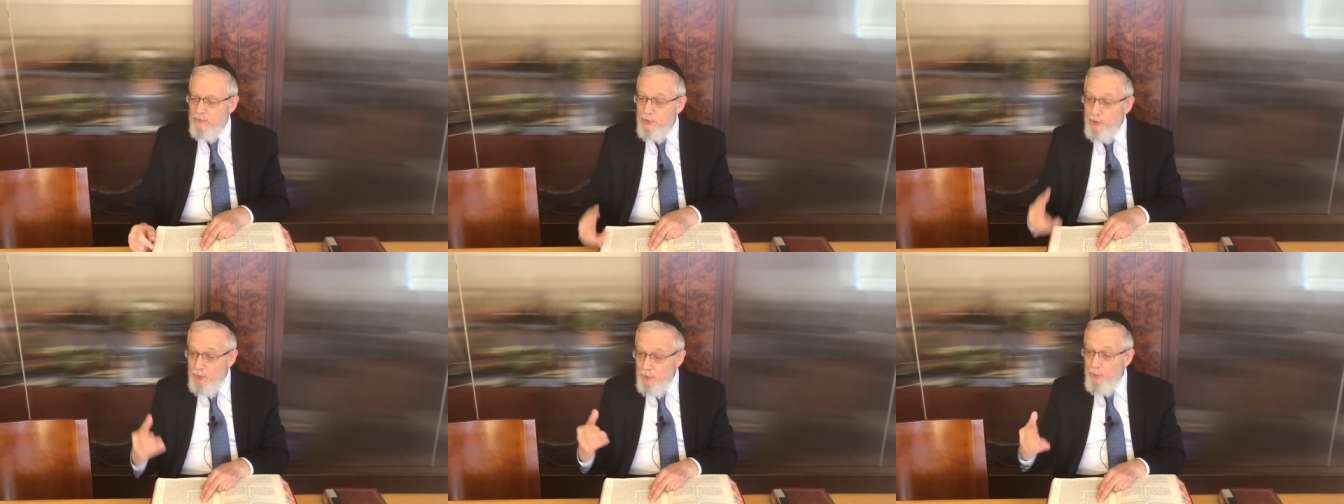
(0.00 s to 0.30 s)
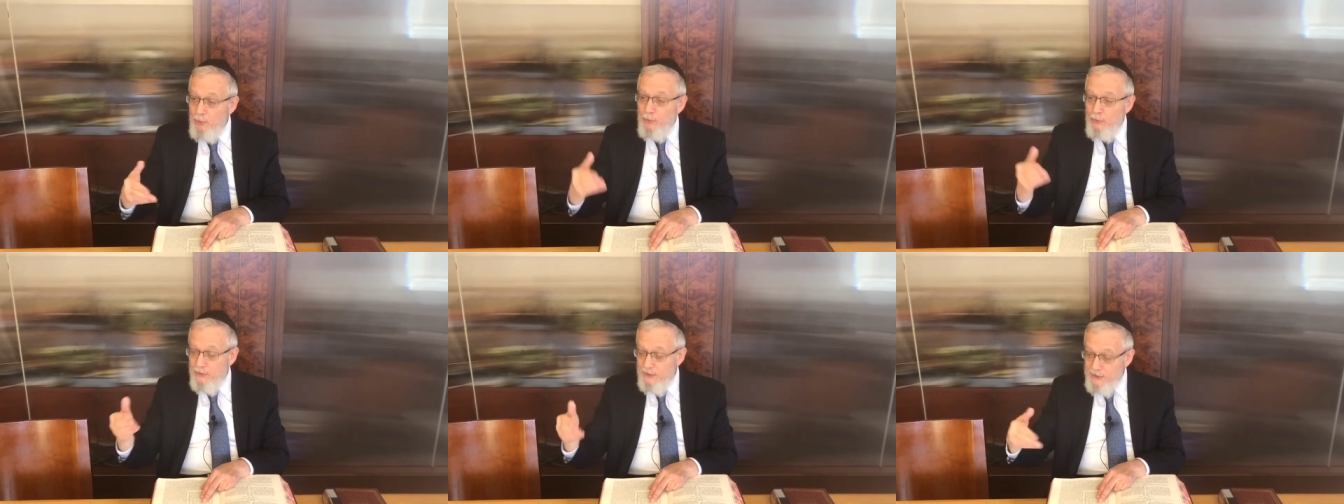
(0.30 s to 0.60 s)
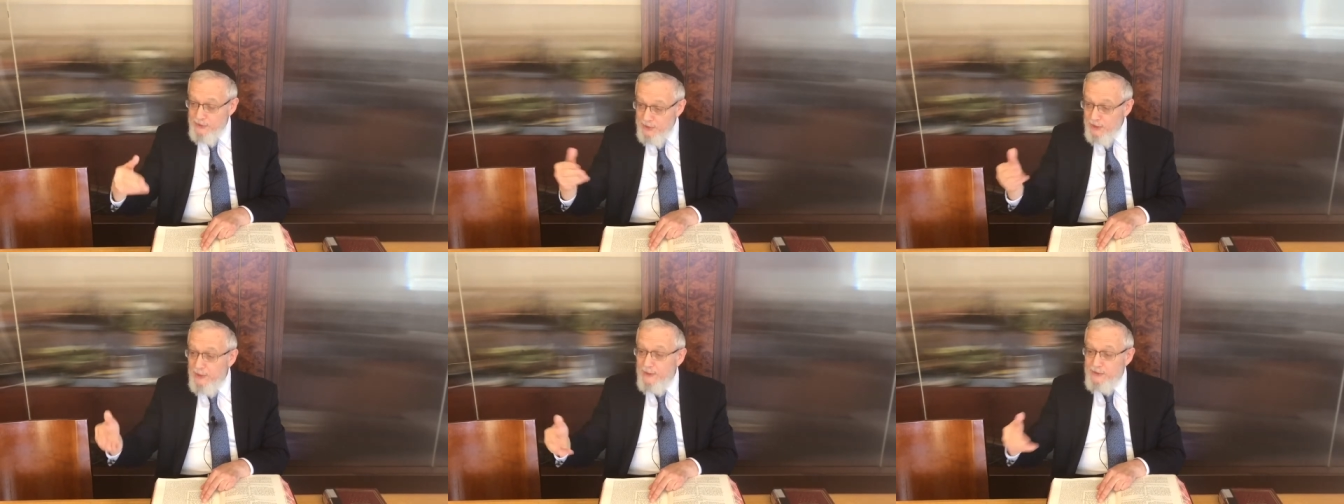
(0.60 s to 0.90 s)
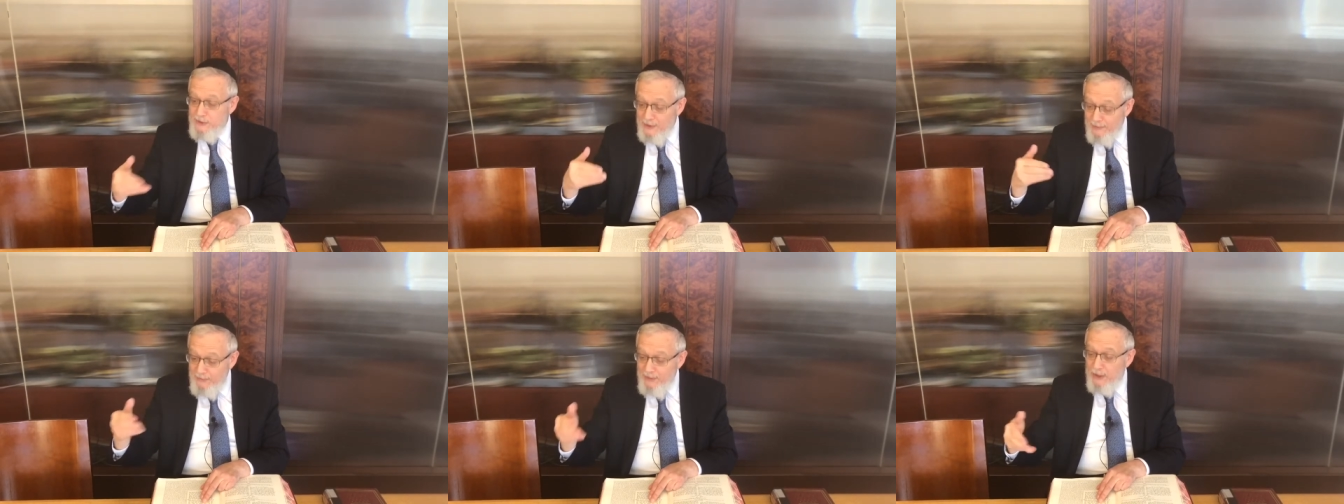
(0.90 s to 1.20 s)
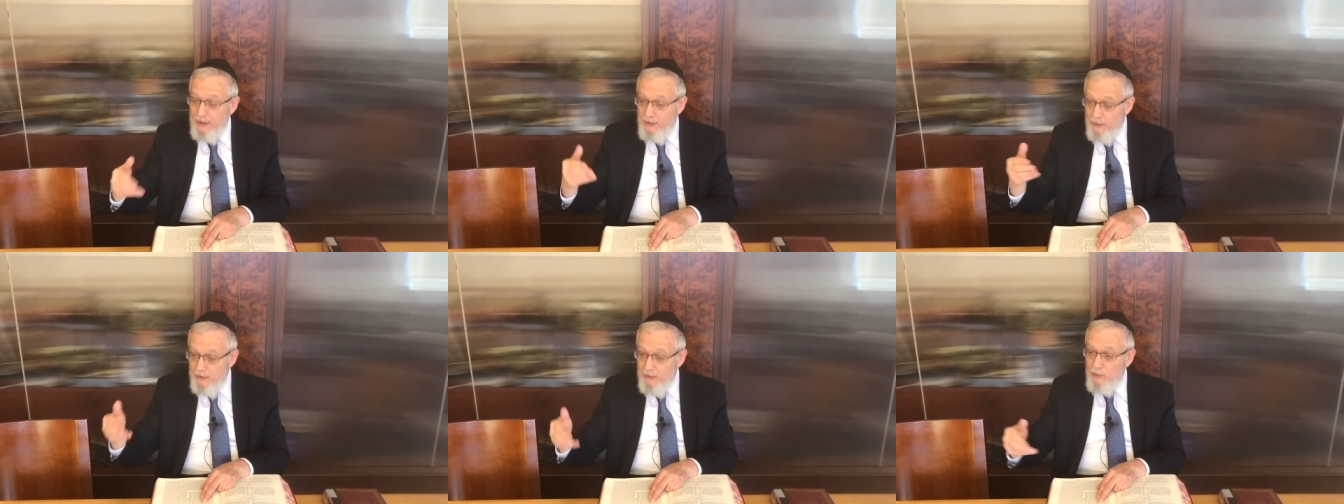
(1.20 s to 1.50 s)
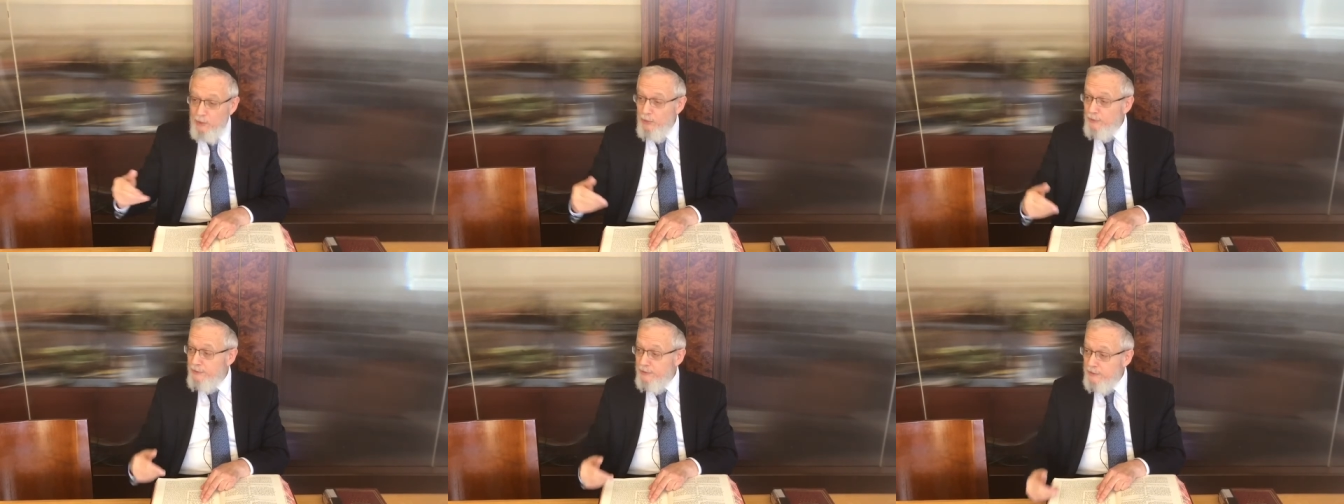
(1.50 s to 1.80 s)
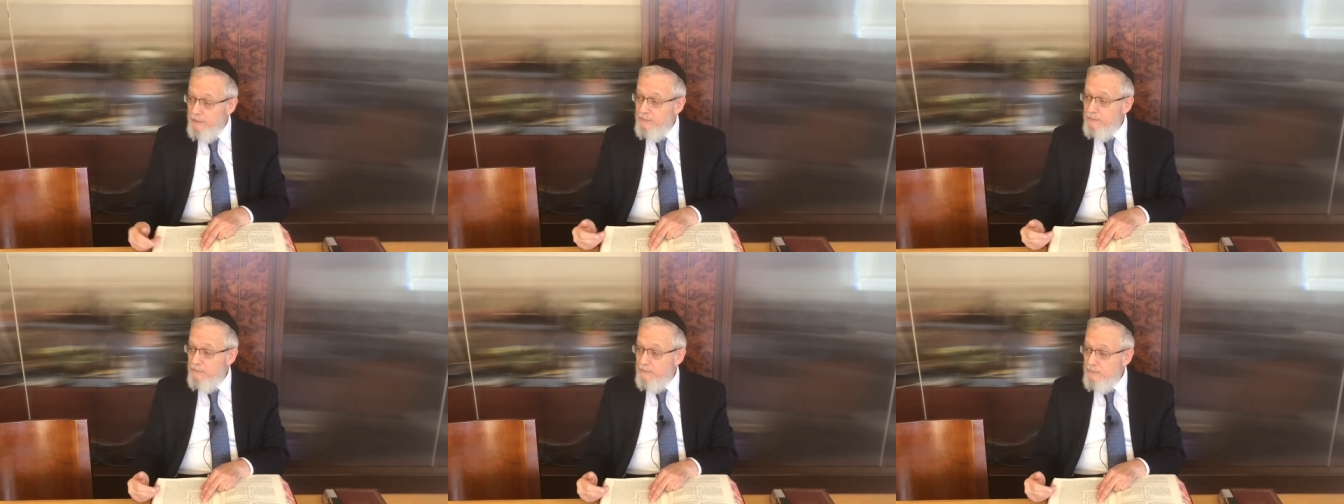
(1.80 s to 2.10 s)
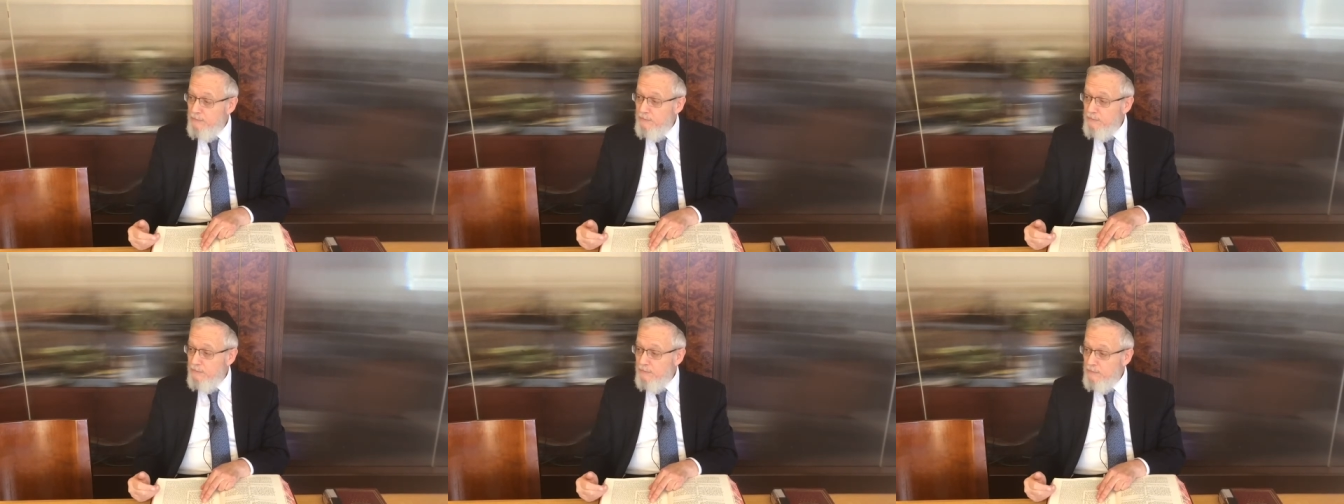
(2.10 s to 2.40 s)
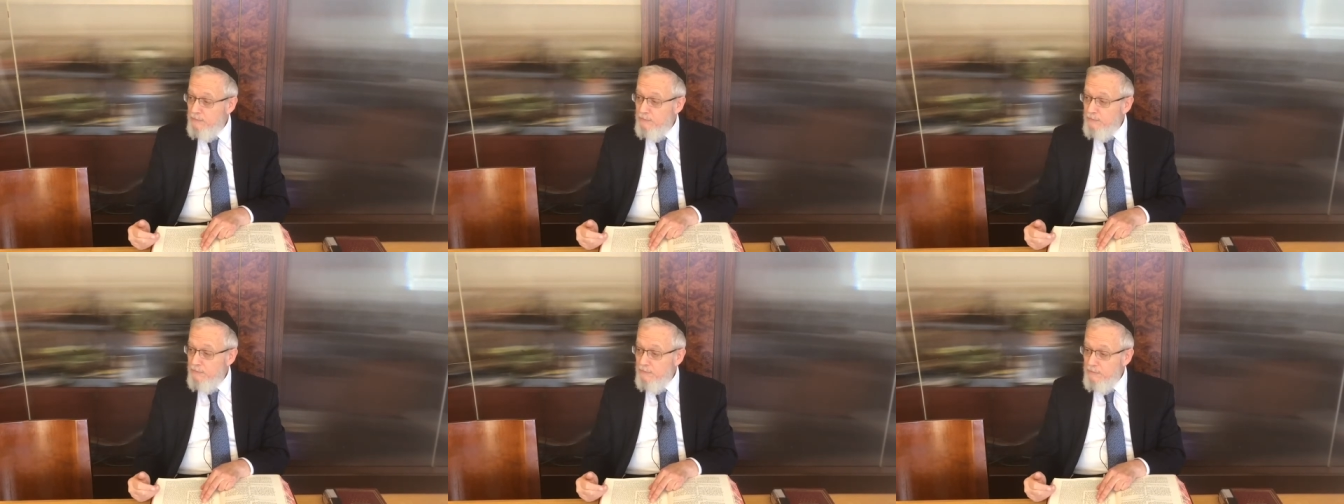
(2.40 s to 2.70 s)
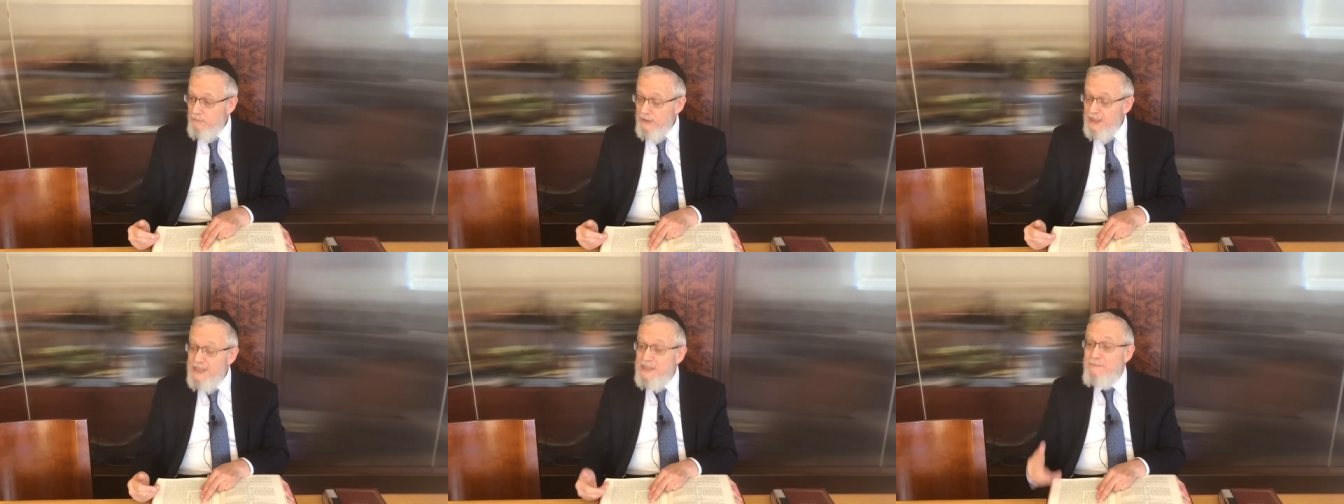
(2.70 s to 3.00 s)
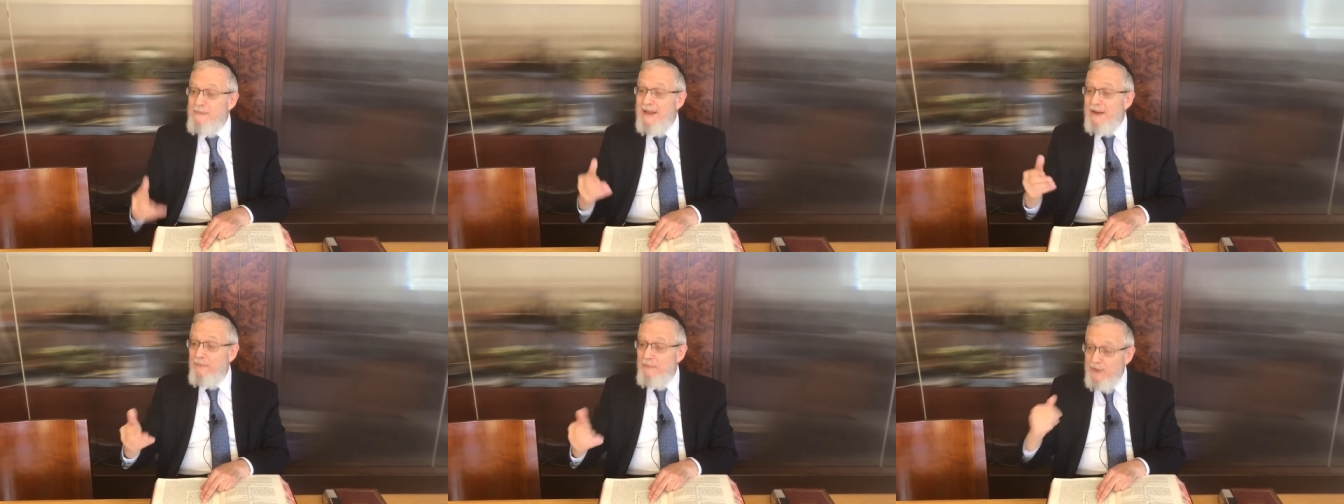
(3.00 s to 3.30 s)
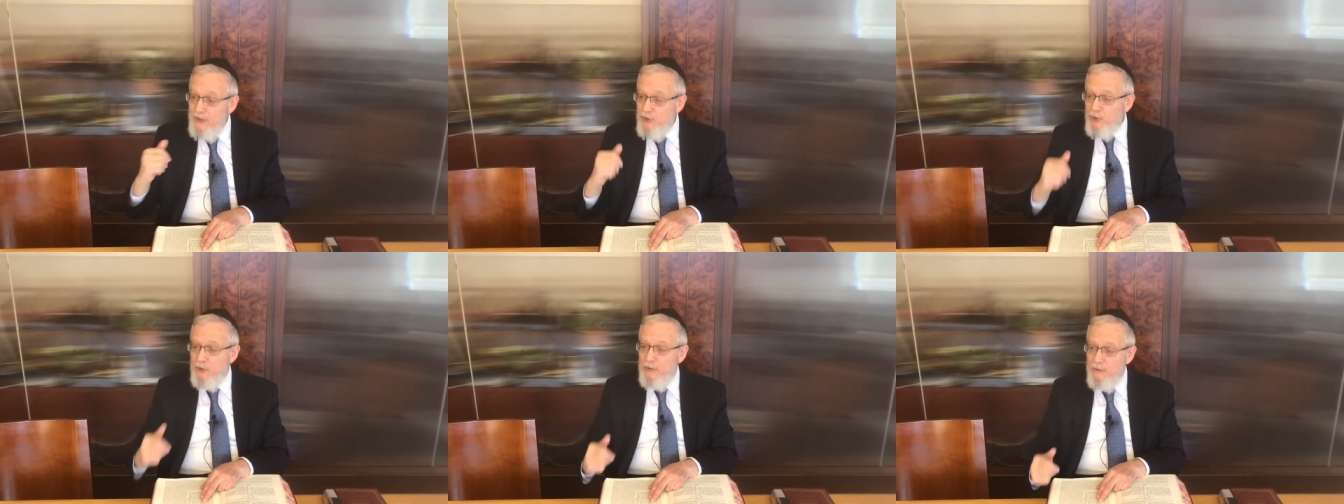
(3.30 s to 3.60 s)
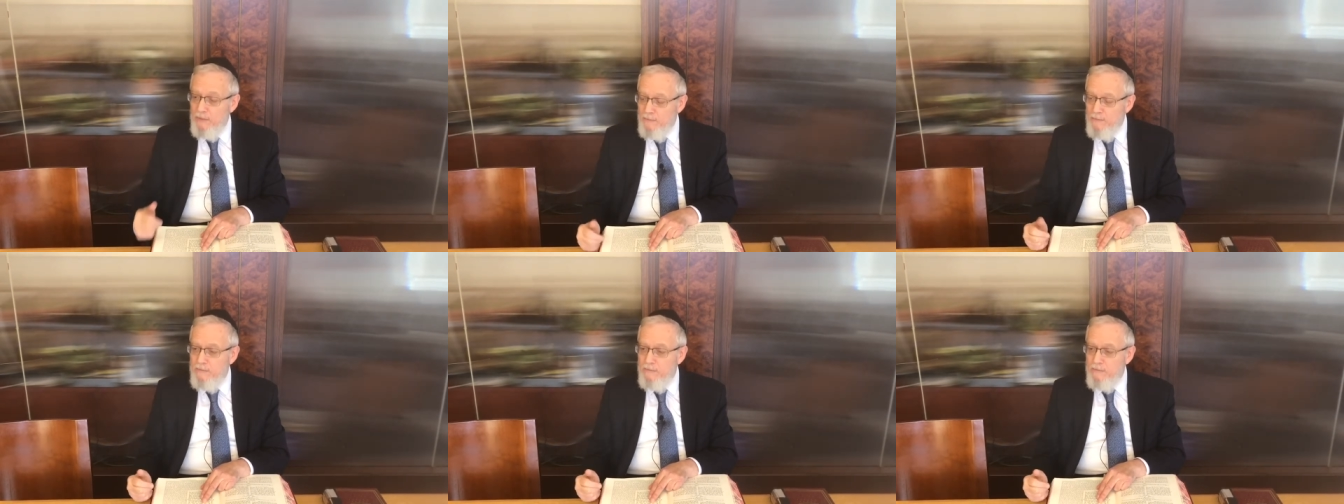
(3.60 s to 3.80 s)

Do is, is something good, it's beneficial.